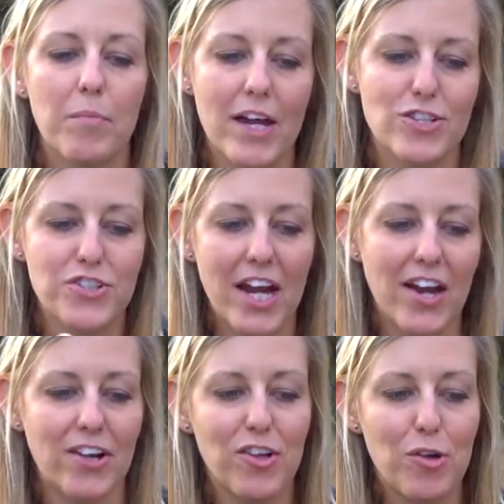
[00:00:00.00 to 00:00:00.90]
because you're
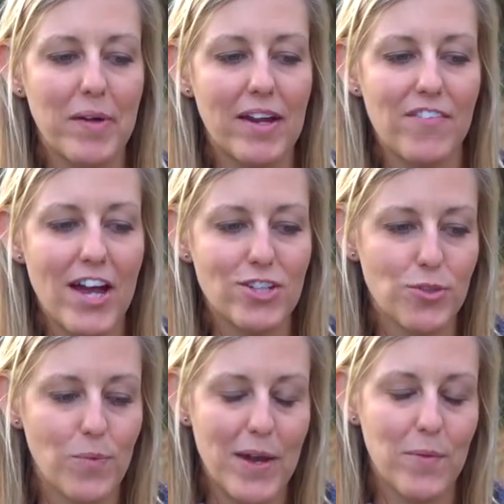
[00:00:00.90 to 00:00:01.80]
carrying a little bit of
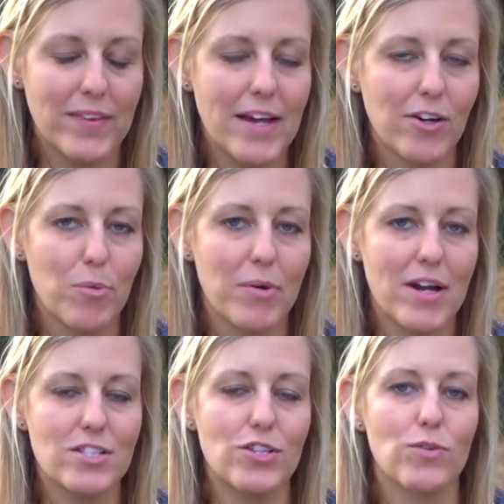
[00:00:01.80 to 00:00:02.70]
extra weight with the
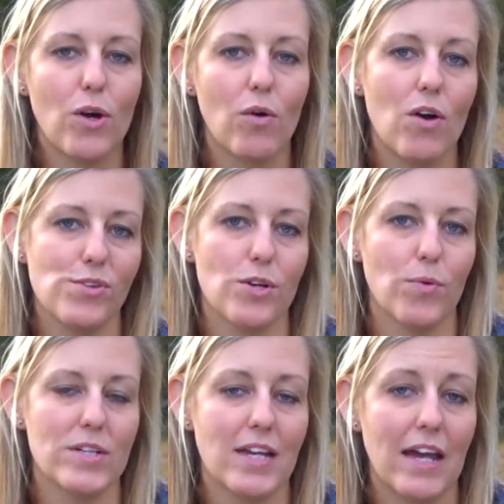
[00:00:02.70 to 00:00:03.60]
AeroPress, you don't also
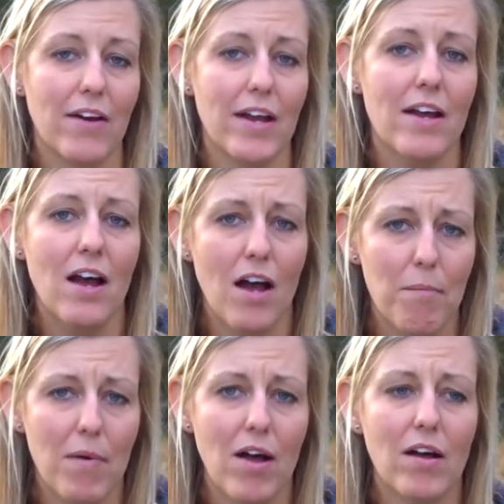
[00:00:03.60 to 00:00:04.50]
want to carry a
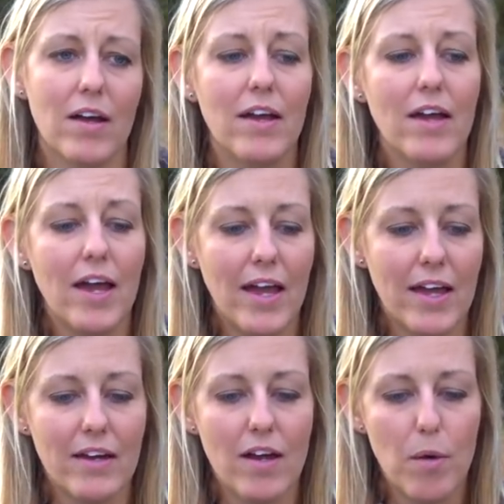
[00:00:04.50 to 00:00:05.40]
mug
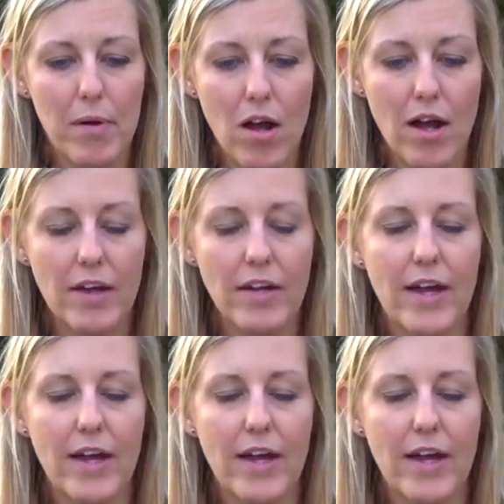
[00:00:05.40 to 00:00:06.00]
and a pot.